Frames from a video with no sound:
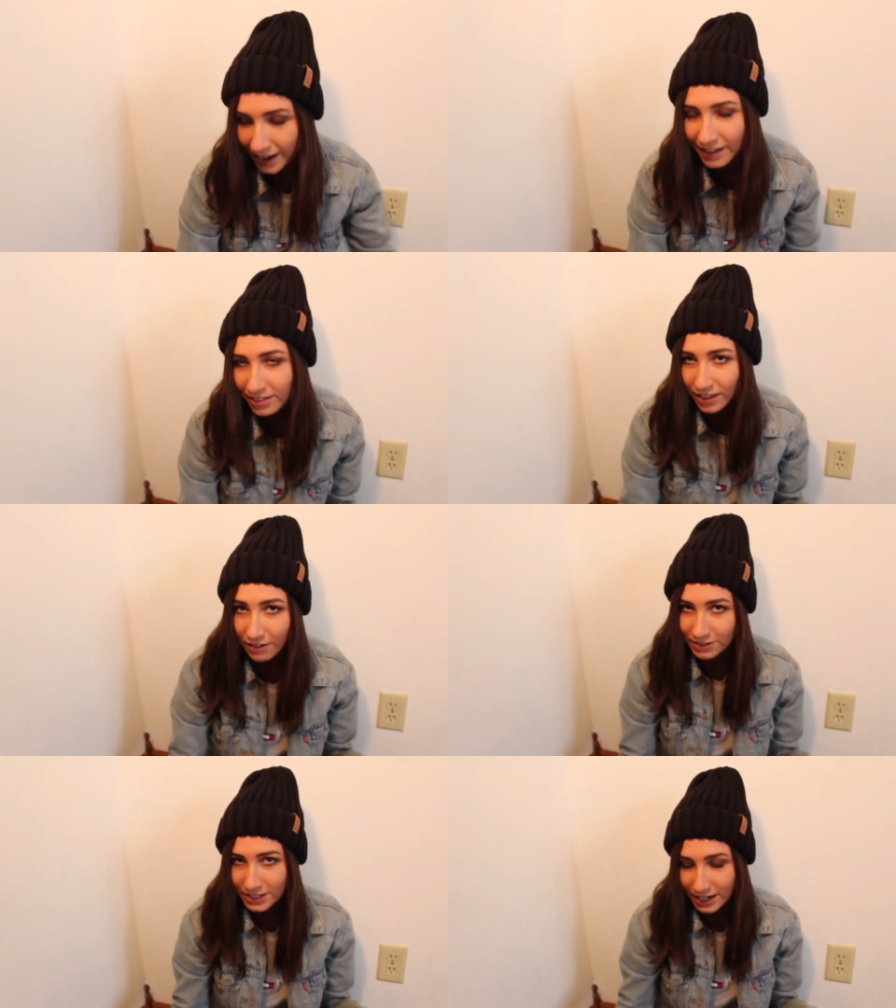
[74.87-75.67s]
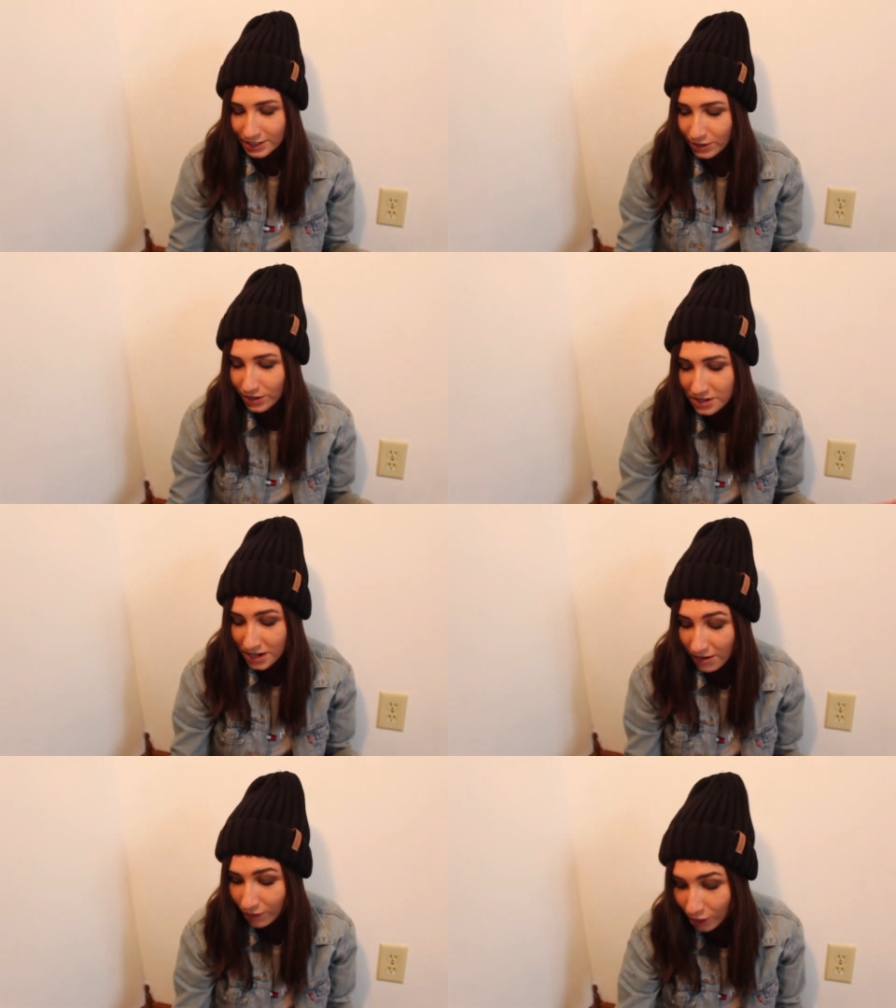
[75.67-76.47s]
I love socks. You
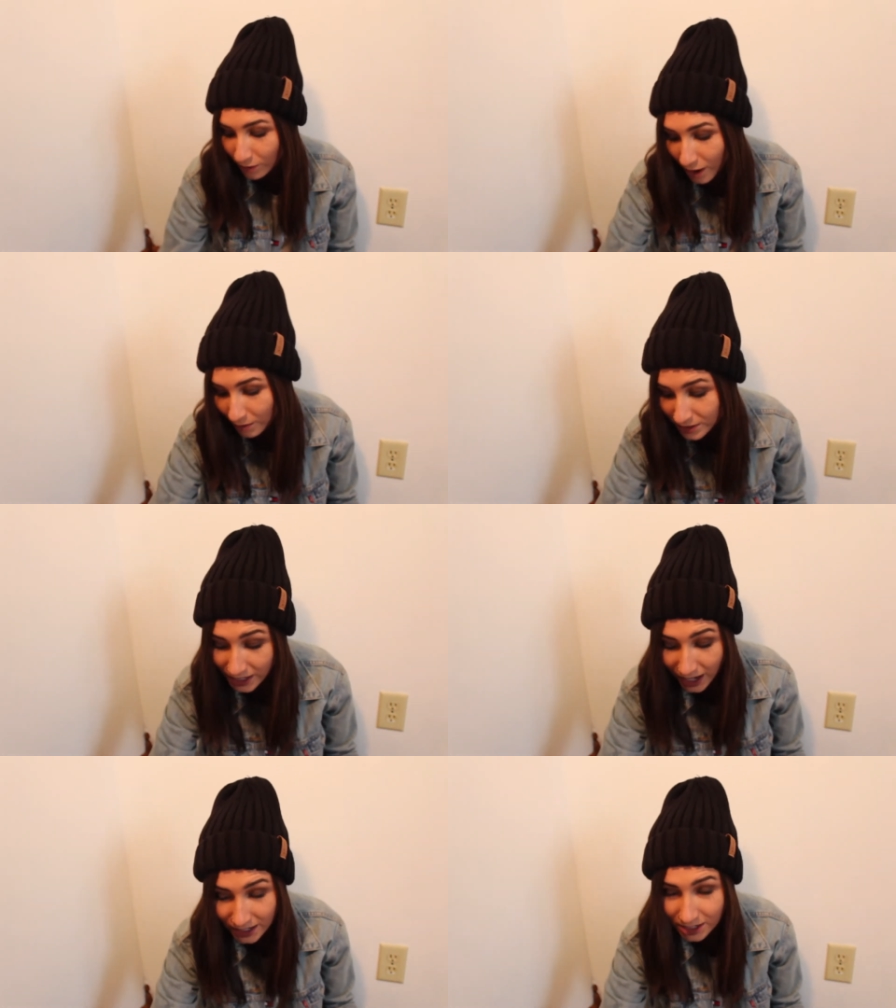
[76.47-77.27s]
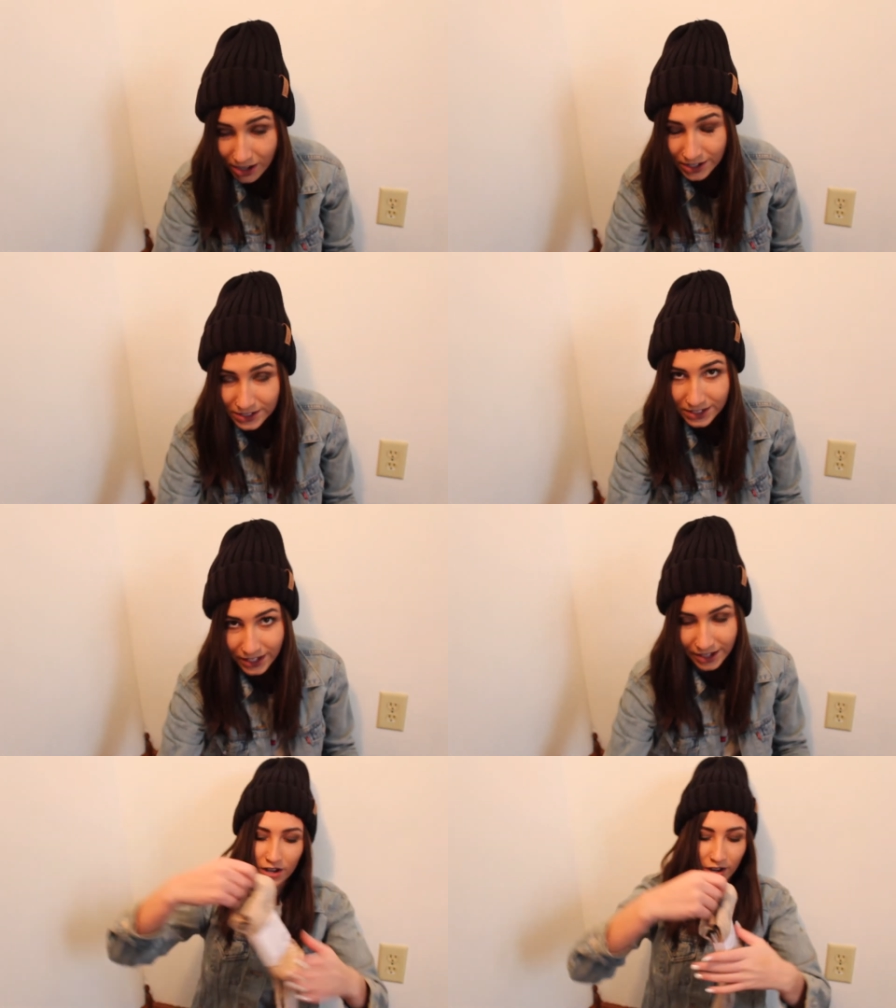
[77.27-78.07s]
can never go wrong with socks,
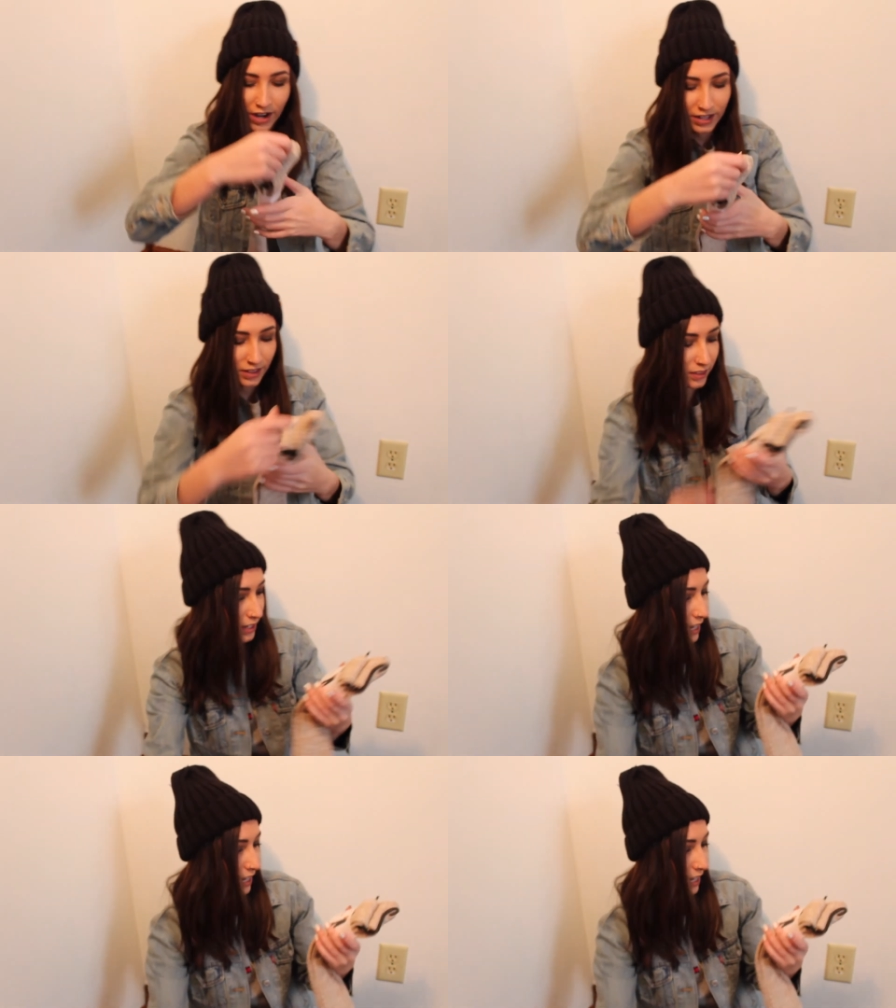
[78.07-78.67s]
honestly. All right, and then the